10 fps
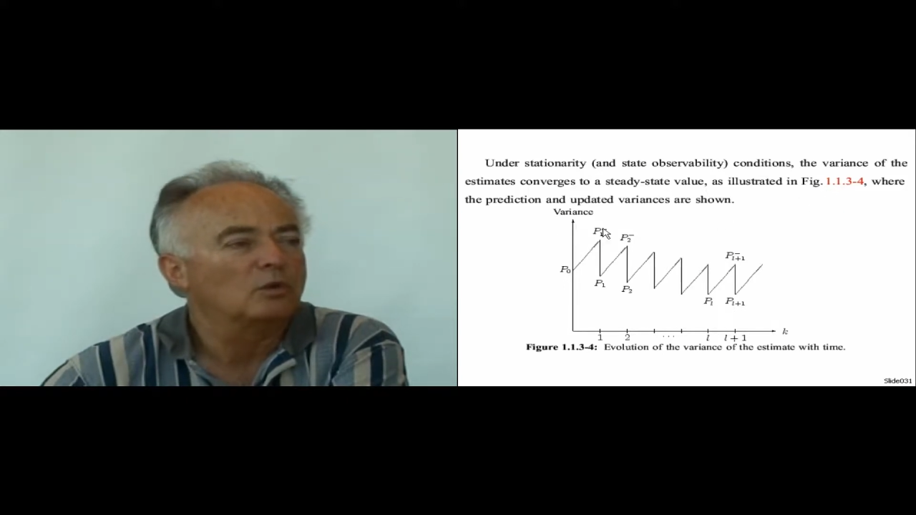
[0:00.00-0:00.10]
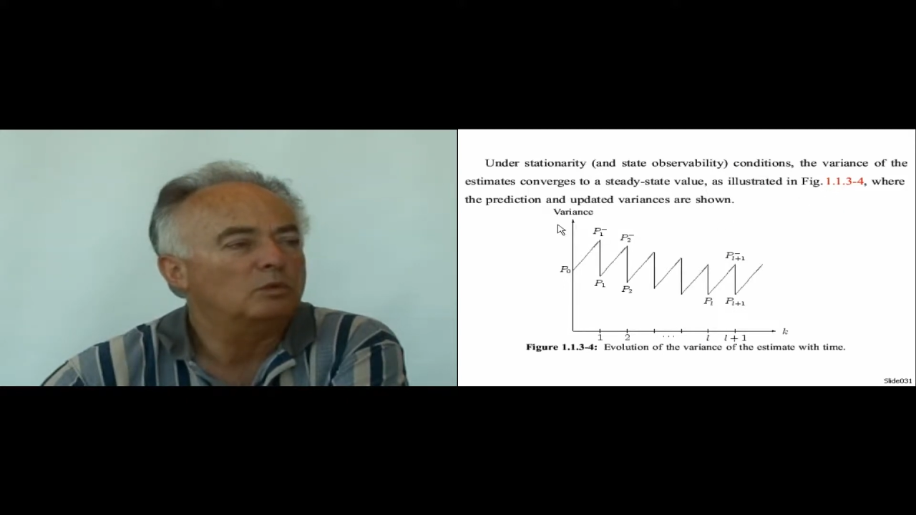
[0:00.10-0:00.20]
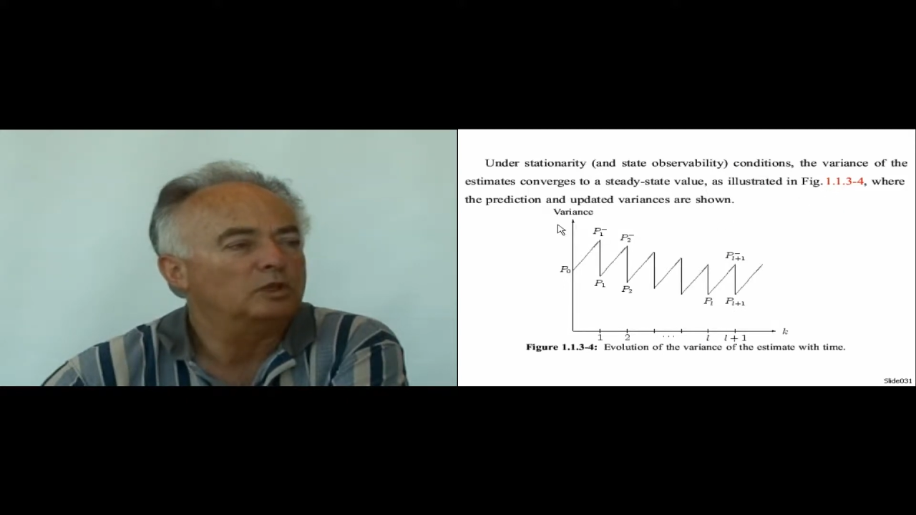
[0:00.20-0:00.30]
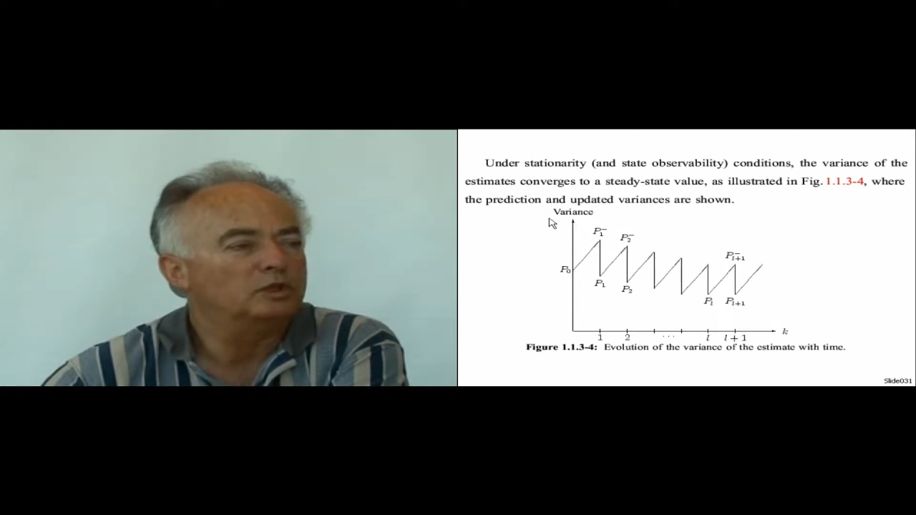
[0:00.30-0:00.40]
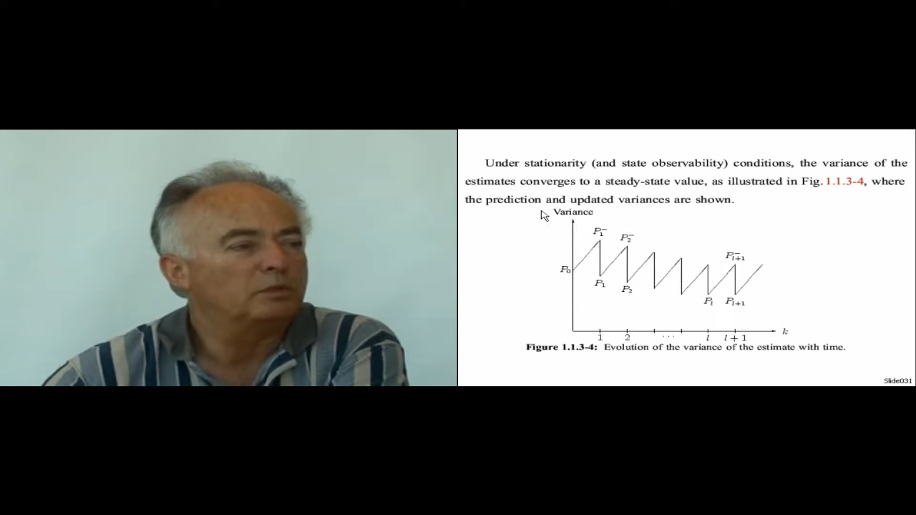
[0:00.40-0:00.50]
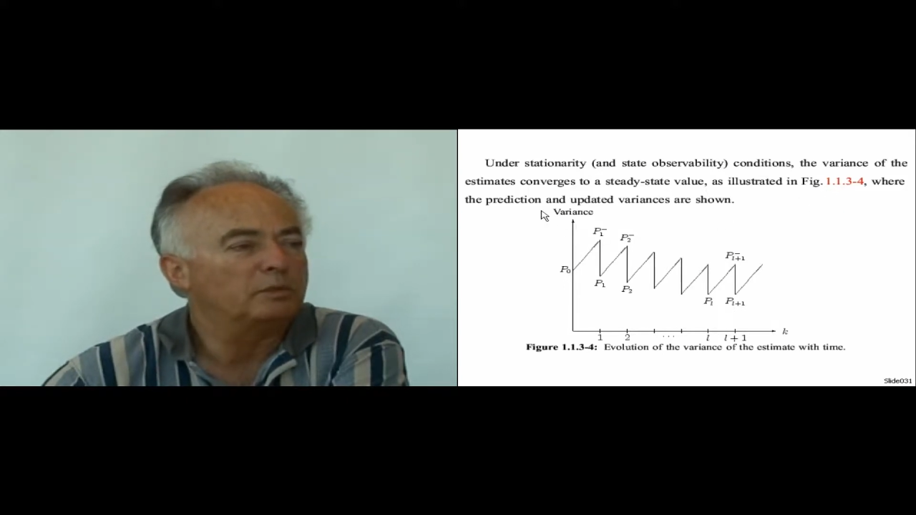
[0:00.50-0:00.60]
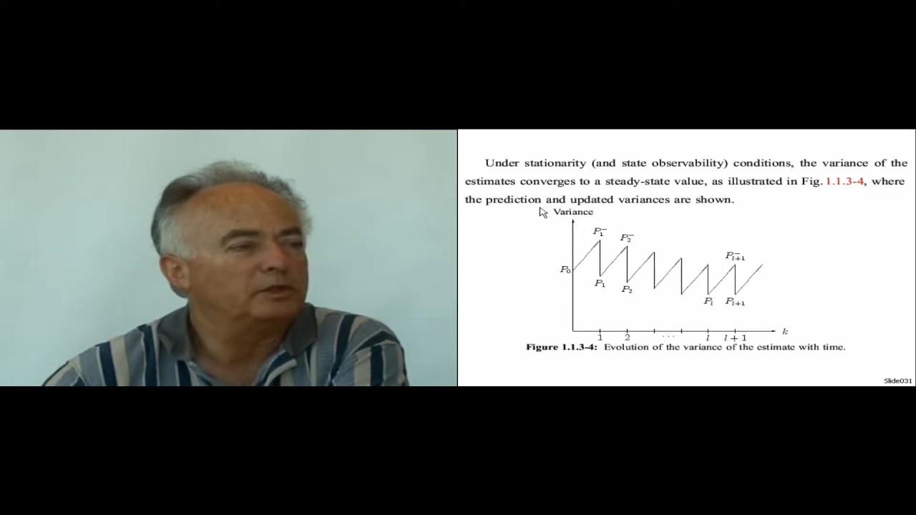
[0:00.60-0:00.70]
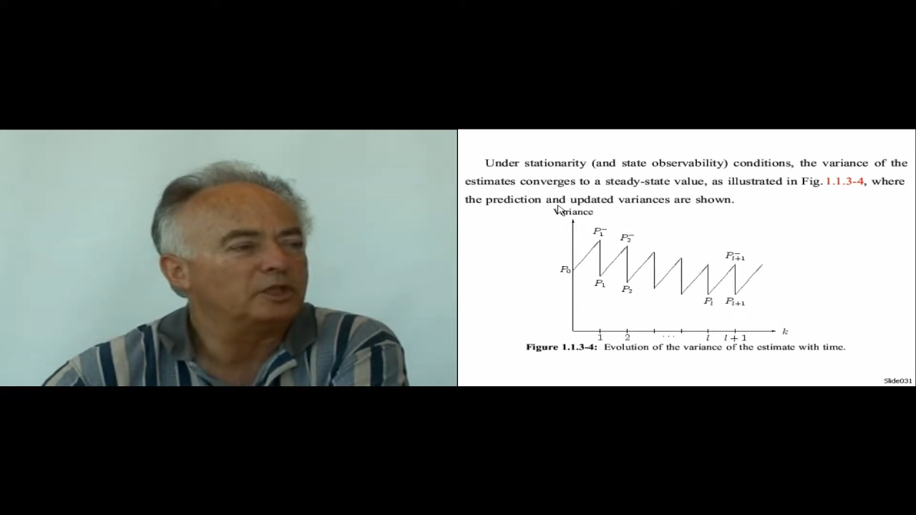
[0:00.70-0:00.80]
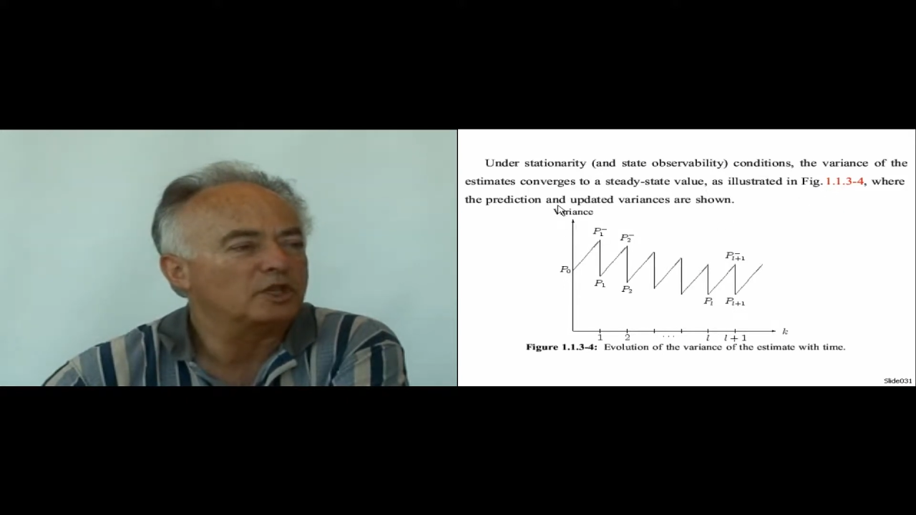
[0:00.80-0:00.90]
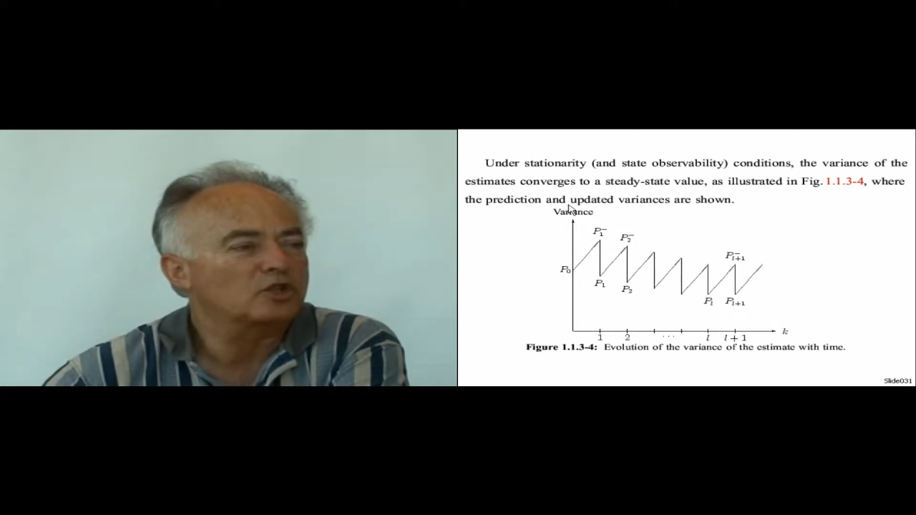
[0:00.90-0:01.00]
where the
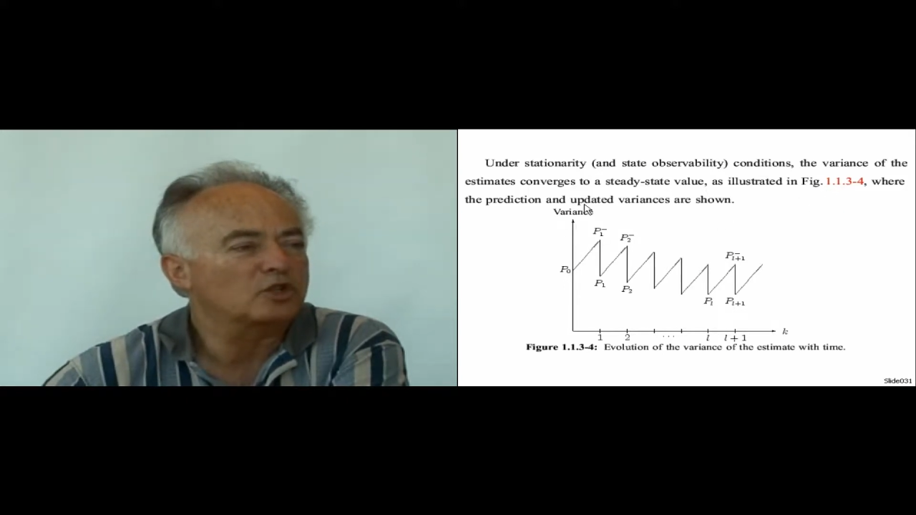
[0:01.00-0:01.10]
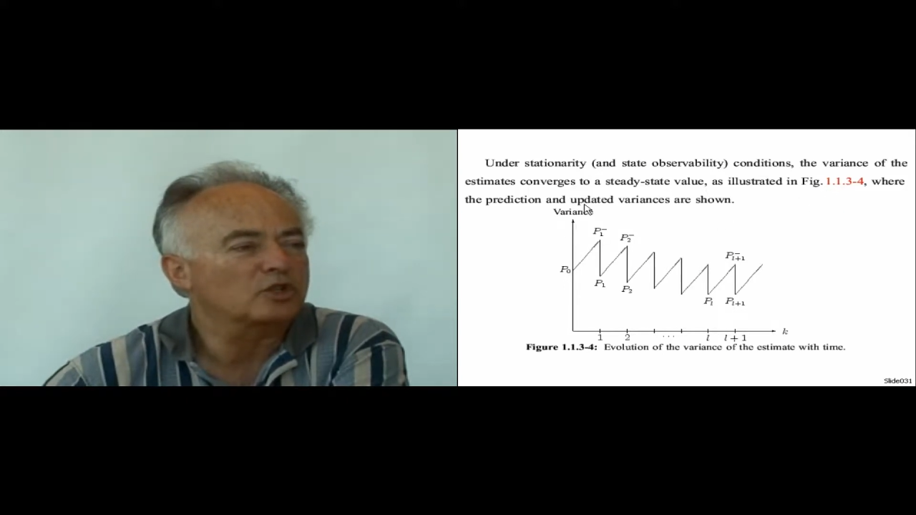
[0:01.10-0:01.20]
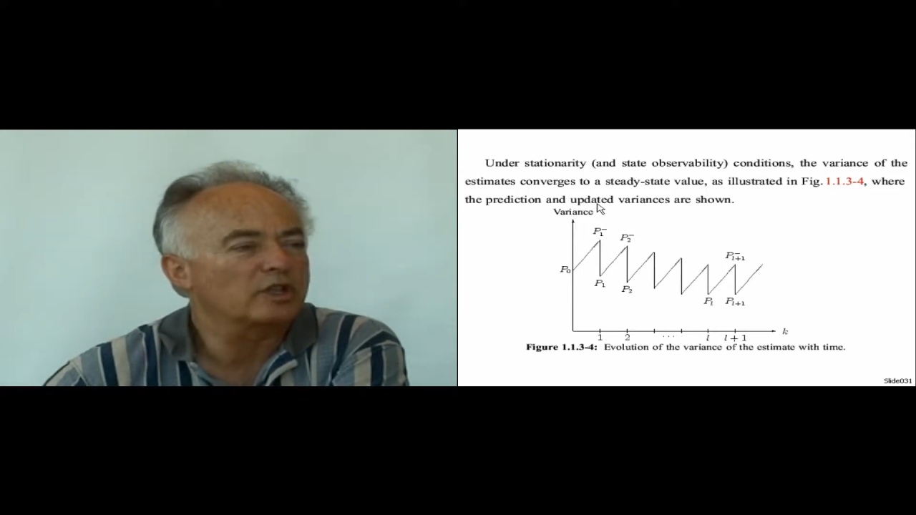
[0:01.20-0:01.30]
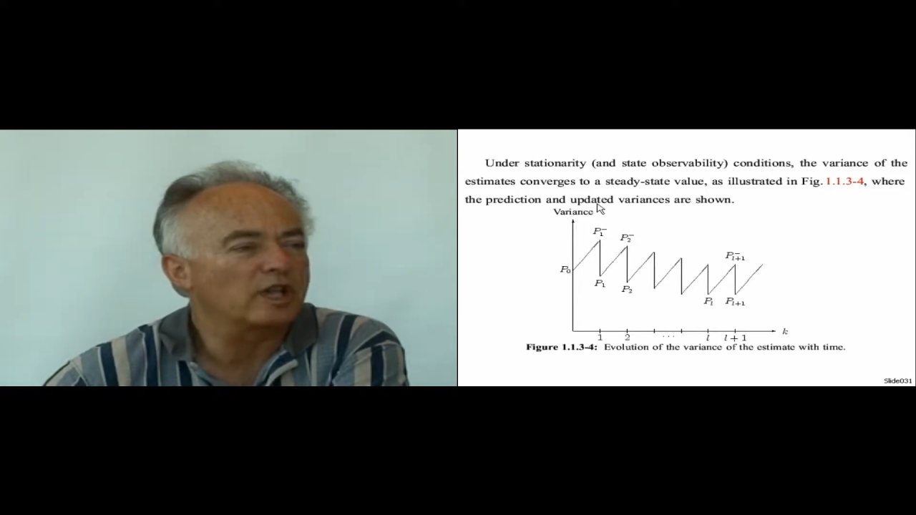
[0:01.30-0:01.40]
prediction